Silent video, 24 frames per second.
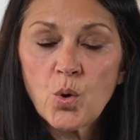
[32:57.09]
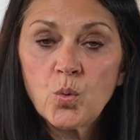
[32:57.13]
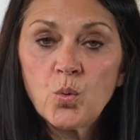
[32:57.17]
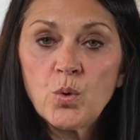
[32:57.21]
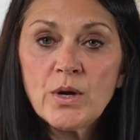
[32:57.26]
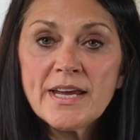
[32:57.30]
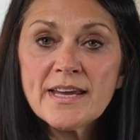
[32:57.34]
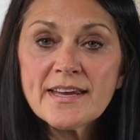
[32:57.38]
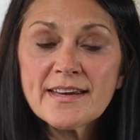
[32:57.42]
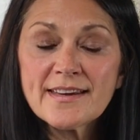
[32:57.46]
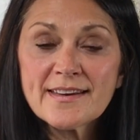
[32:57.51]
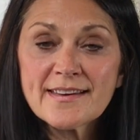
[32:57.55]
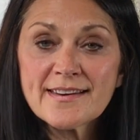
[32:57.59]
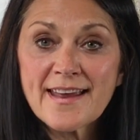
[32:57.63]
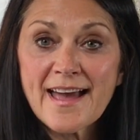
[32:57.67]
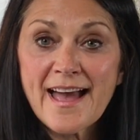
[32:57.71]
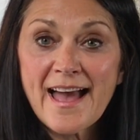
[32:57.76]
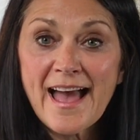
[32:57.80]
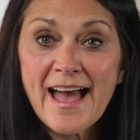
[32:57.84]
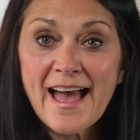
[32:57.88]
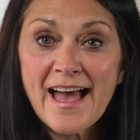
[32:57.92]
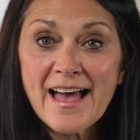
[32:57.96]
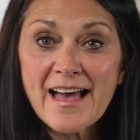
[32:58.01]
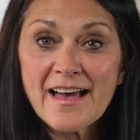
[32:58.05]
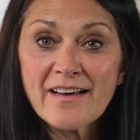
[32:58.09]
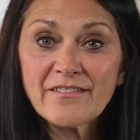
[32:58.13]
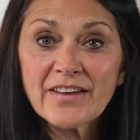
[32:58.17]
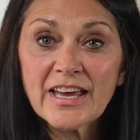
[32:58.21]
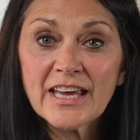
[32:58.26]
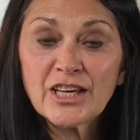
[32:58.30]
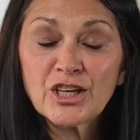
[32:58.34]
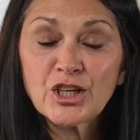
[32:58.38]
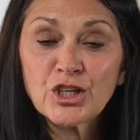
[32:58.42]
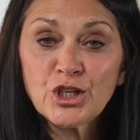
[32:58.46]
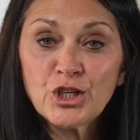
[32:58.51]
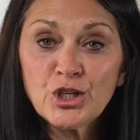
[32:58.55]
we can have
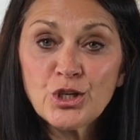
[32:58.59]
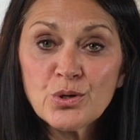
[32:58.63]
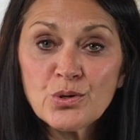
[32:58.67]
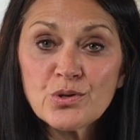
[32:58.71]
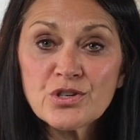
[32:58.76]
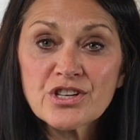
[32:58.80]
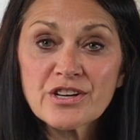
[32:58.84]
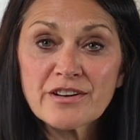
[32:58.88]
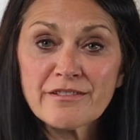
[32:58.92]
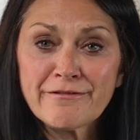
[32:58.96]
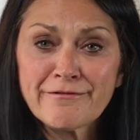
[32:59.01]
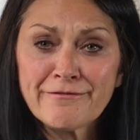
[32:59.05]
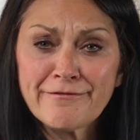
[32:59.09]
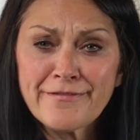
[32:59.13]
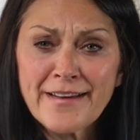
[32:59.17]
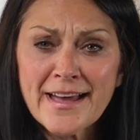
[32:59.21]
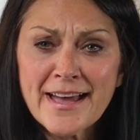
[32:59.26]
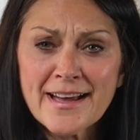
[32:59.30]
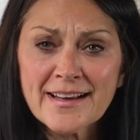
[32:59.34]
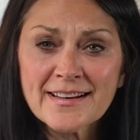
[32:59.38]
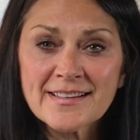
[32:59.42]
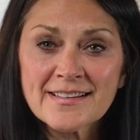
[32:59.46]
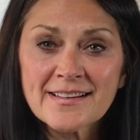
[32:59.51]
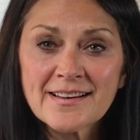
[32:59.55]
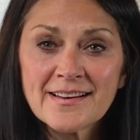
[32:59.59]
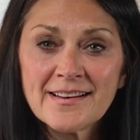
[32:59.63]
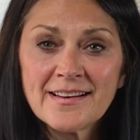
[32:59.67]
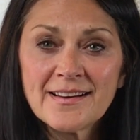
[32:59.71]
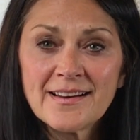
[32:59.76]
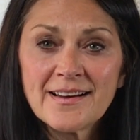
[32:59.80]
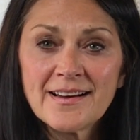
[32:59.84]
a huge effect